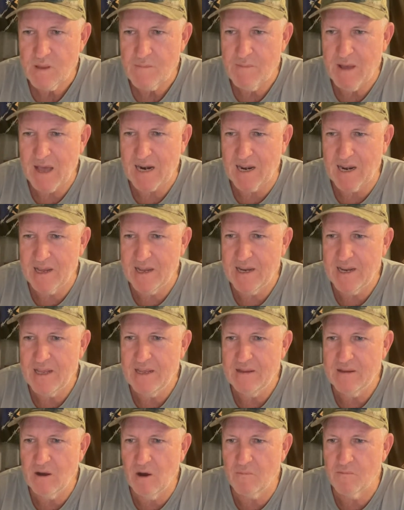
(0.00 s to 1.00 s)

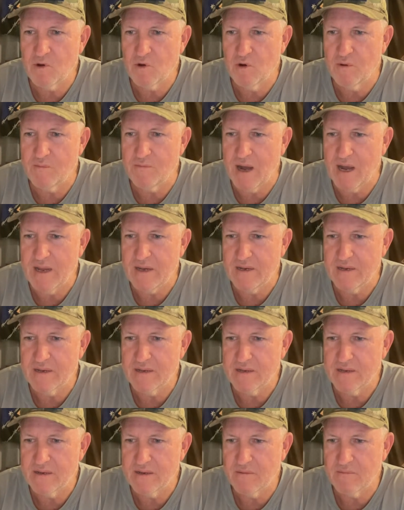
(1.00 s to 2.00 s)
Battellini, I'm good, mate.
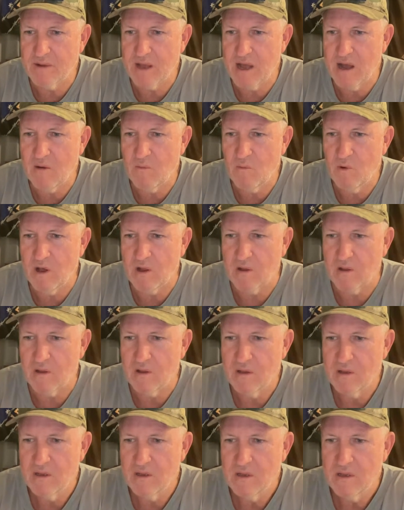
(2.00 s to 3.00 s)
I'm going well.
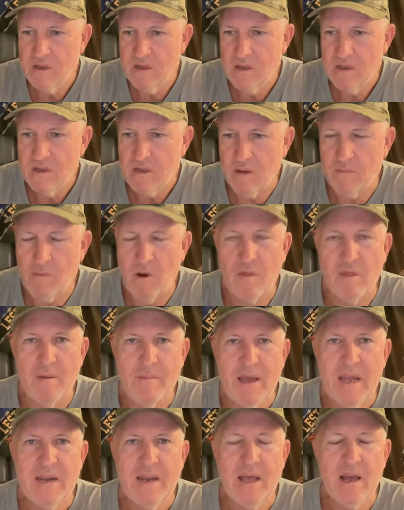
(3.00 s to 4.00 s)
I'm on the
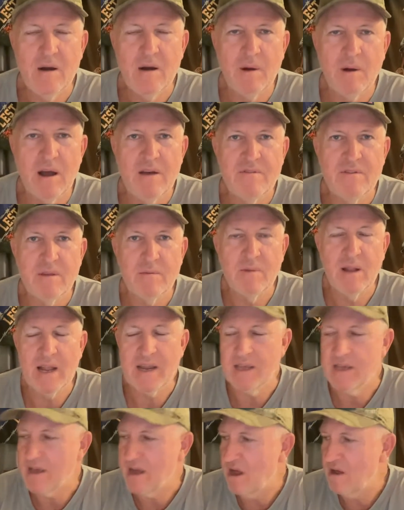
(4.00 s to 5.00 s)
mend now. I'm over the
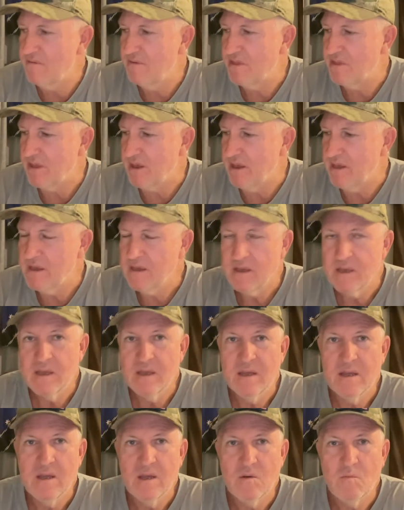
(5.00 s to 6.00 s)
bloody COVID thing.
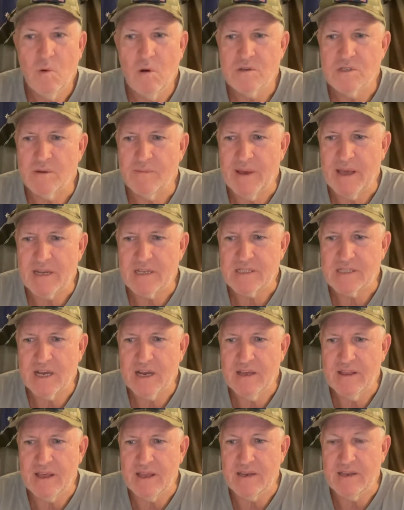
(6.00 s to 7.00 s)
What was I about to
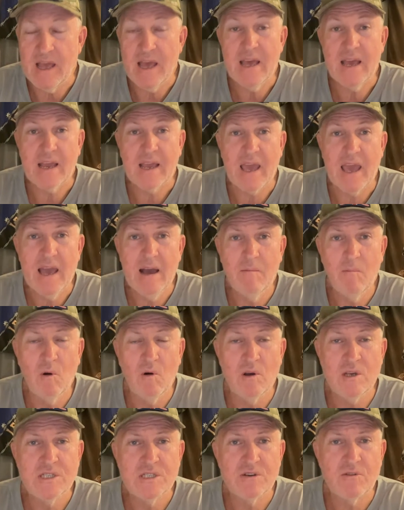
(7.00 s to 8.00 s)
say then? Yeah,
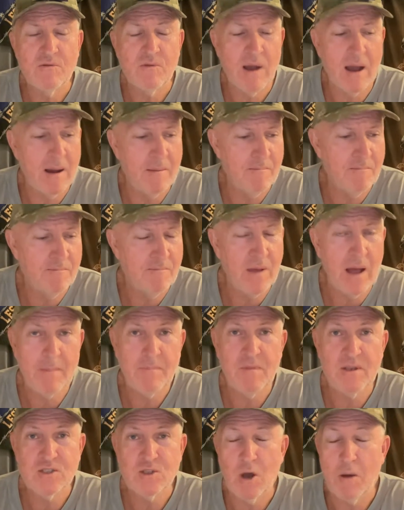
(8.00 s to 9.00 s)
Cowboys are
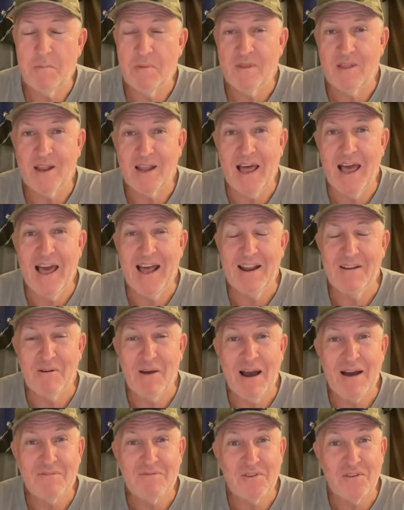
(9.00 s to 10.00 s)
up the top of the ladder
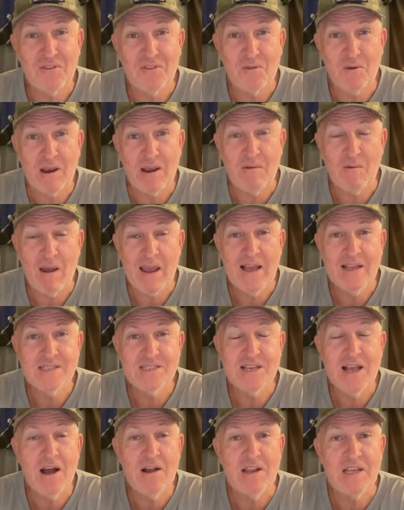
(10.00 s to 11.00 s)
after three rounds,
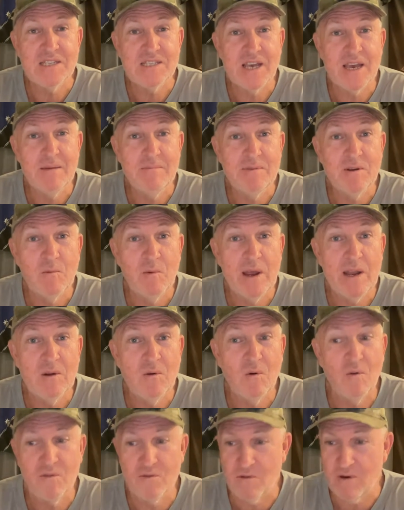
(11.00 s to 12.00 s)
the only team to win
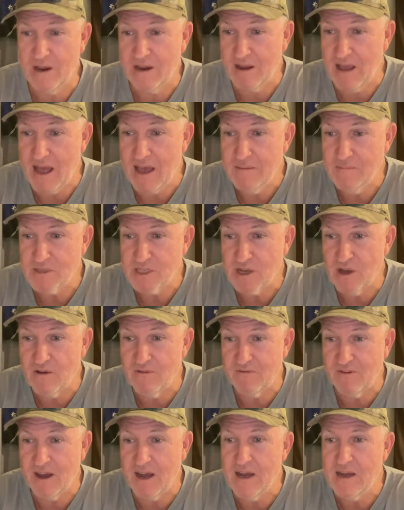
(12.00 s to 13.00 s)
all three games so
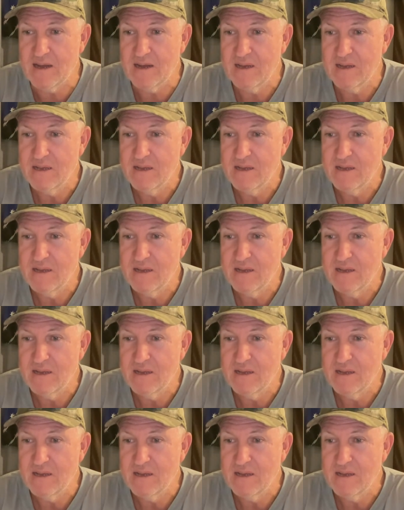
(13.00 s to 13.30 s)
far.